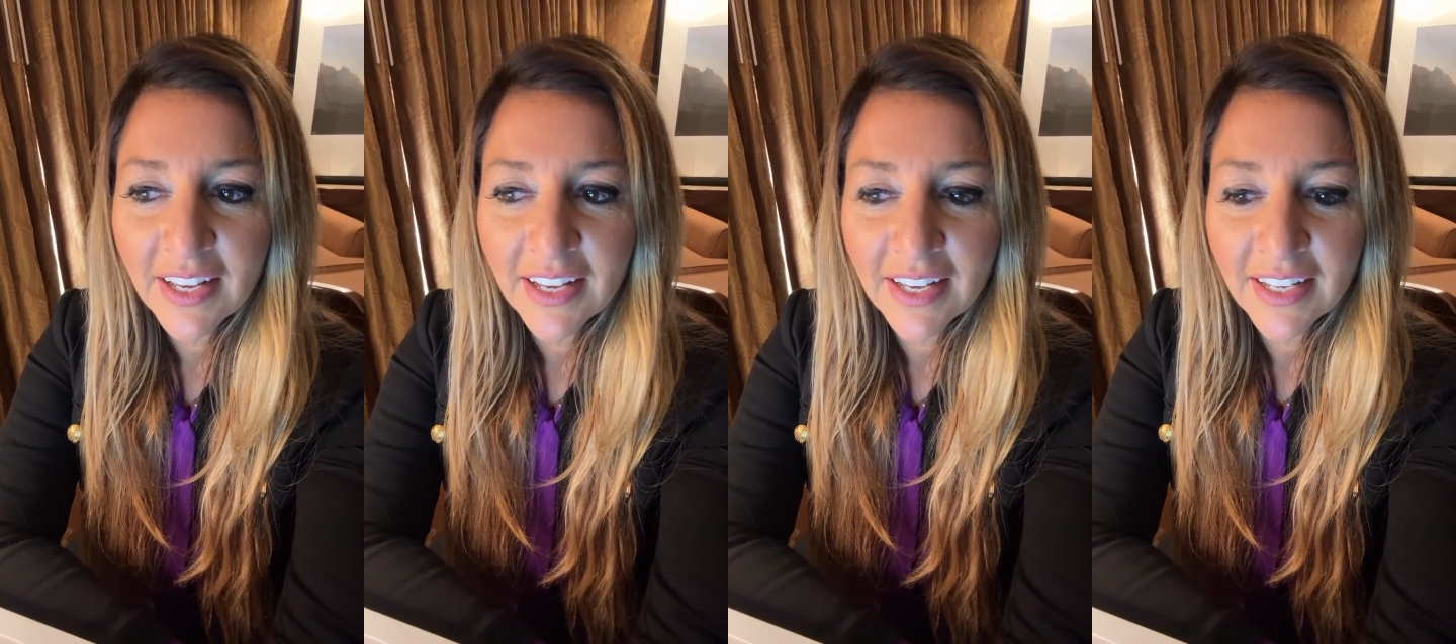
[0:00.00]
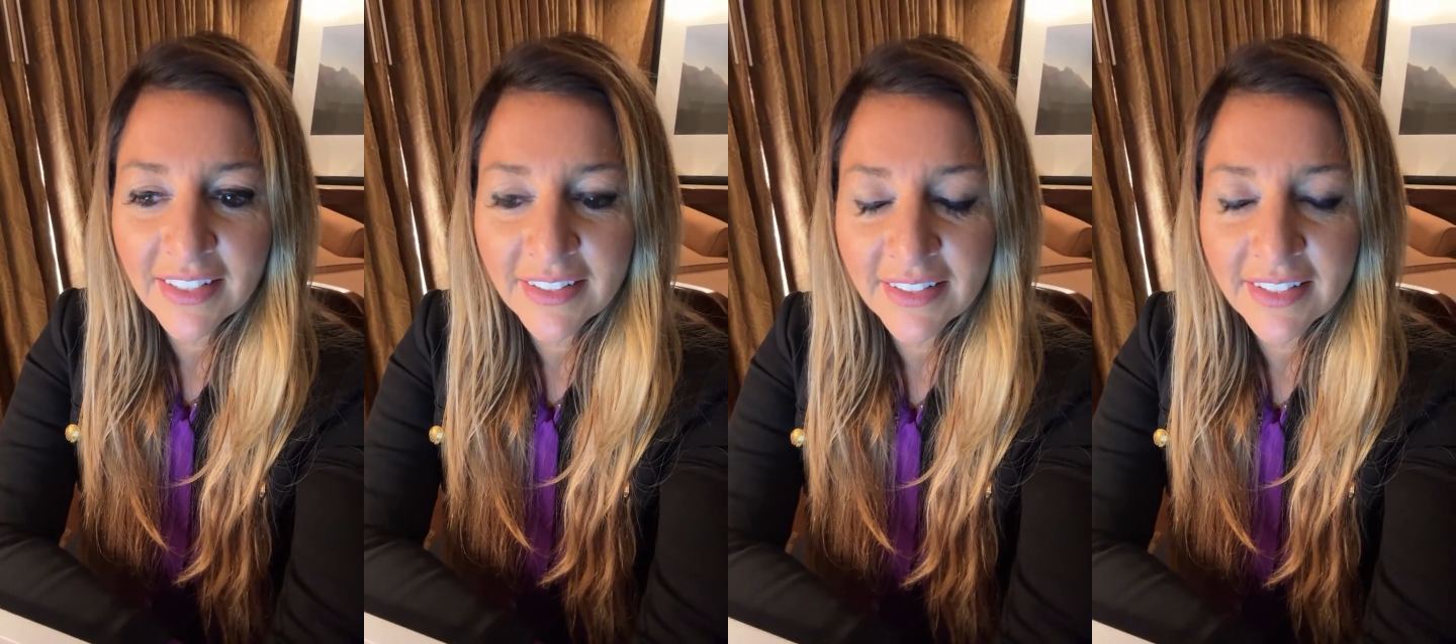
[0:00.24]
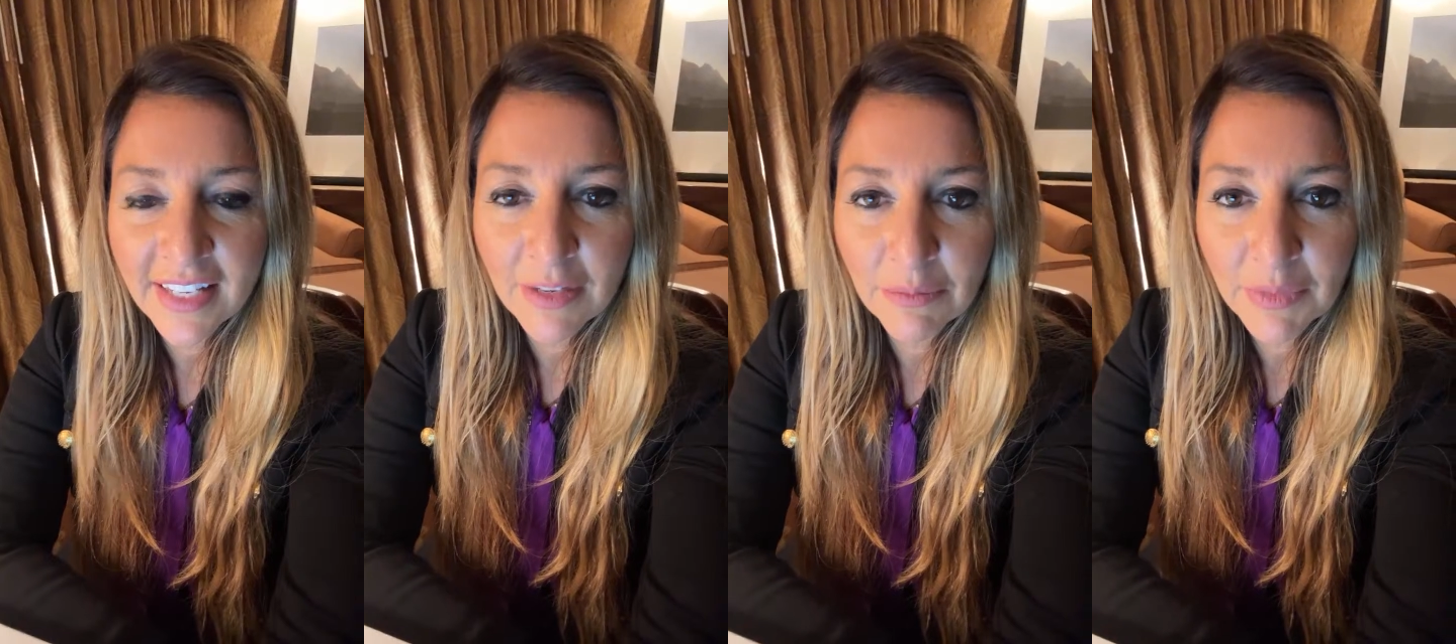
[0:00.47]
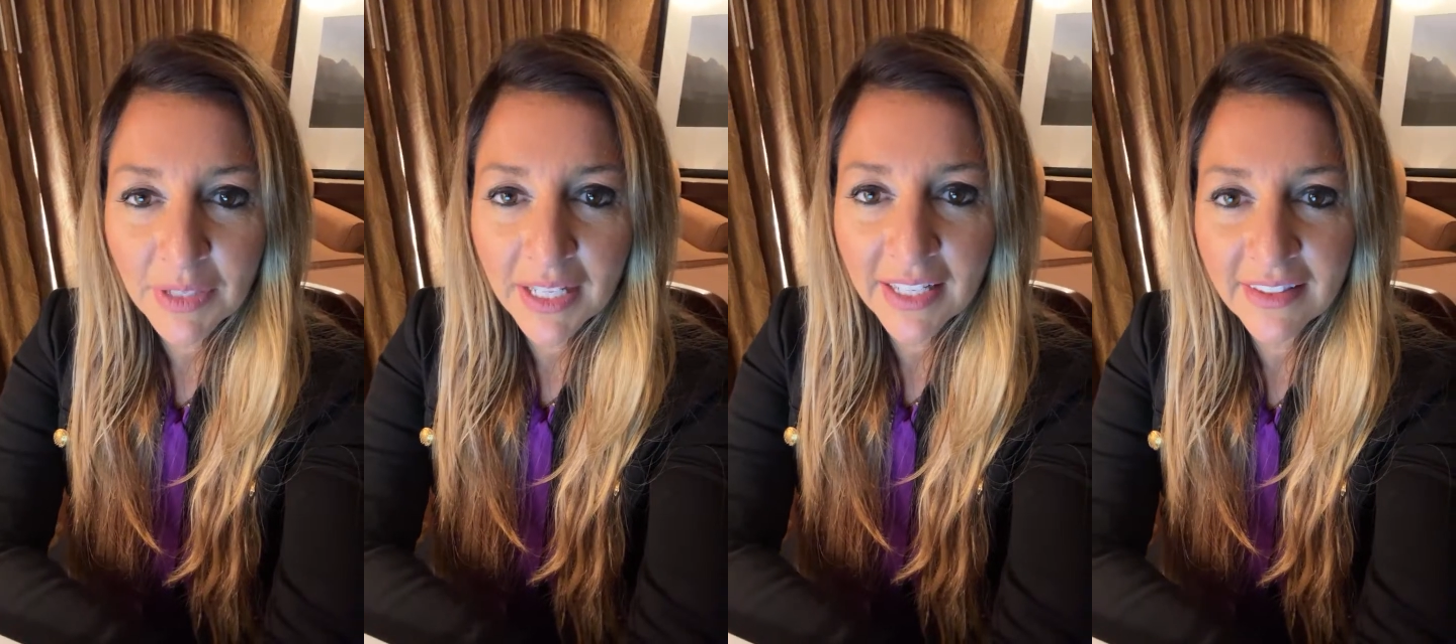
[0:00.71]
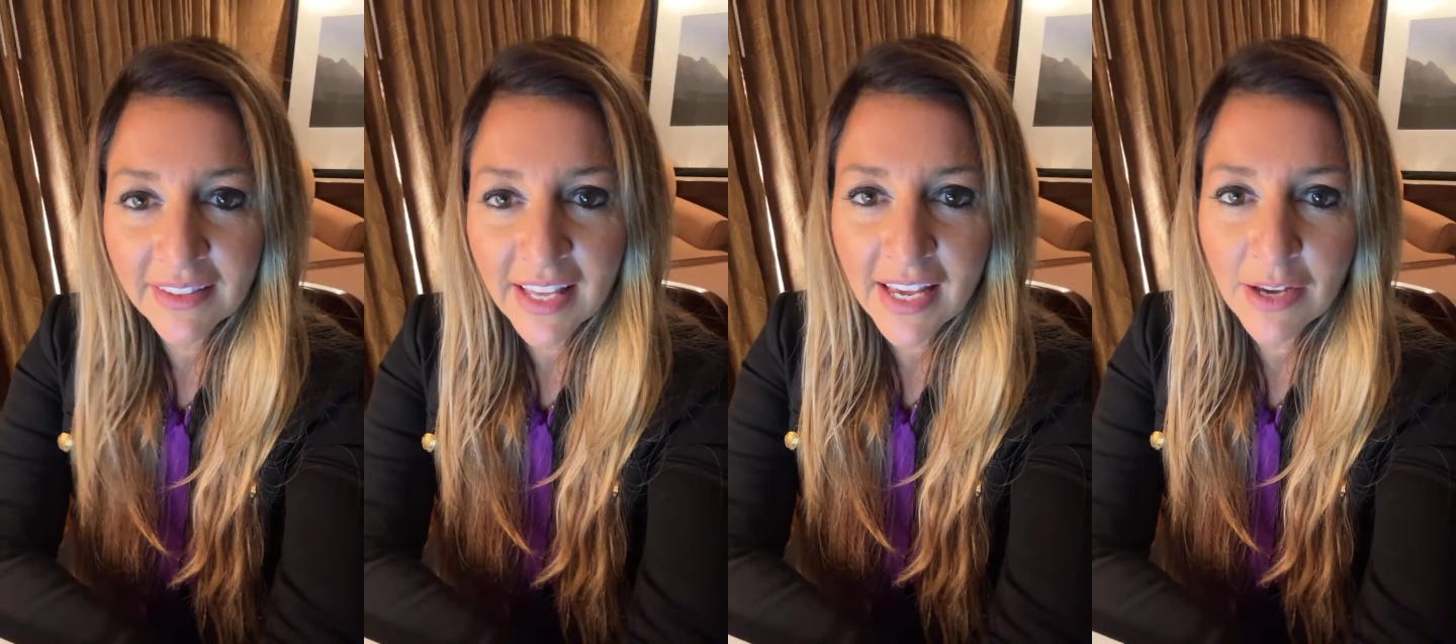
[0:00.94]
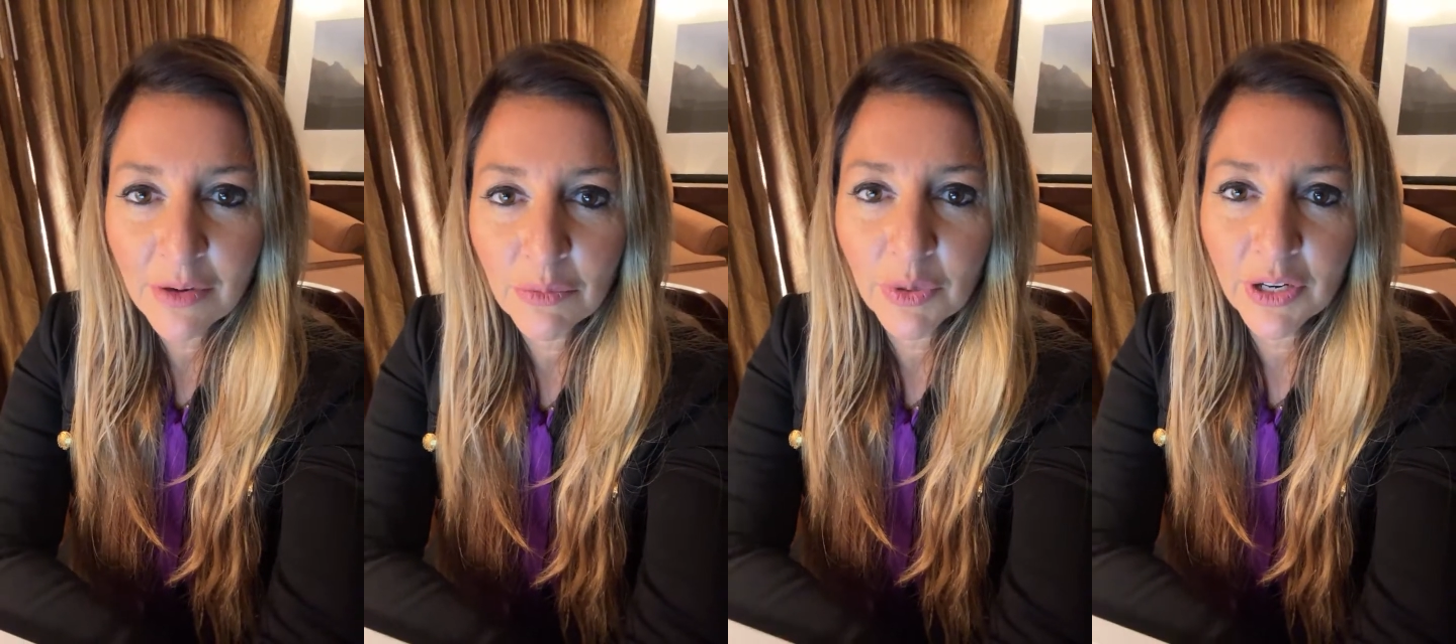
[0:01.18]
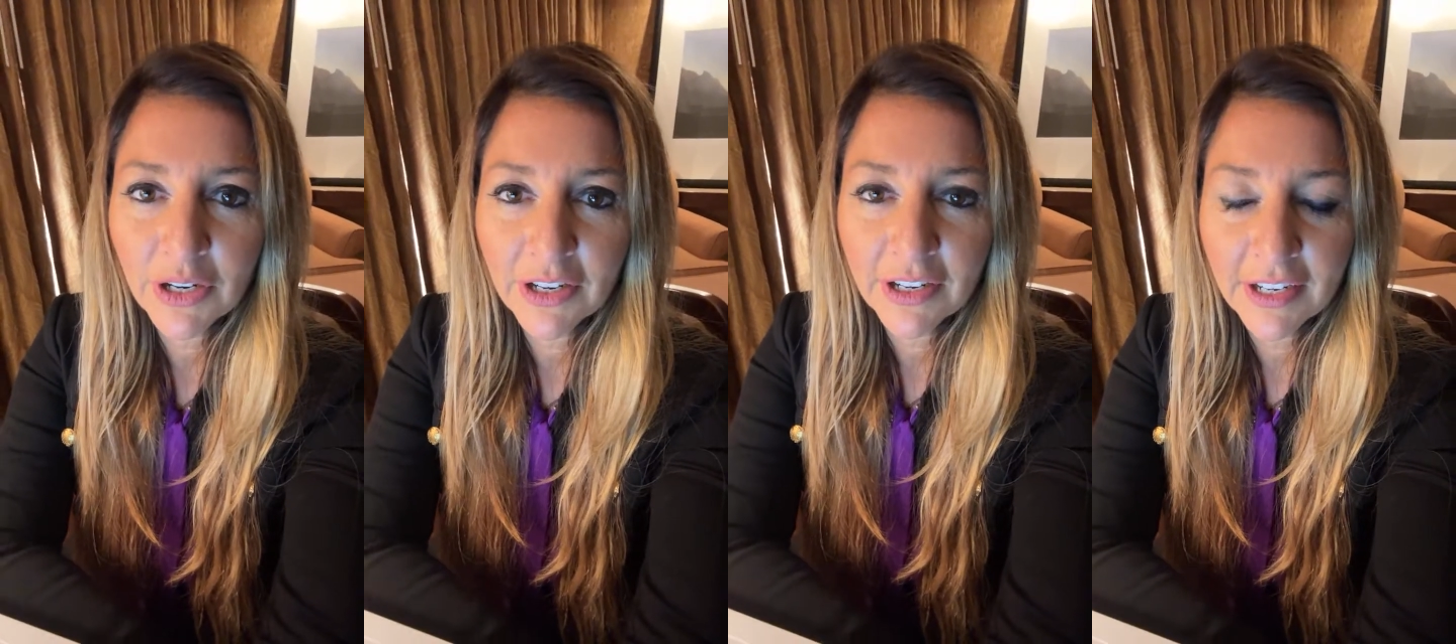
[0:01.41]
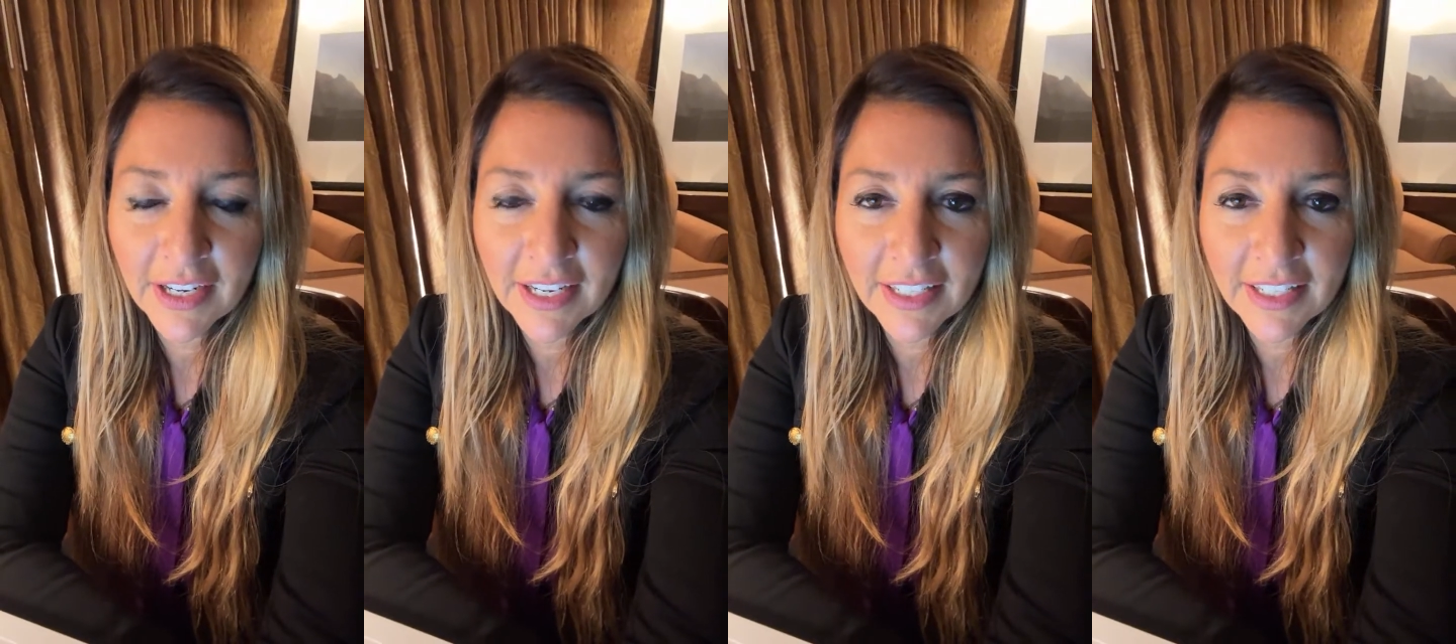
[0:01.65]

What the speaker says: it seemed like they were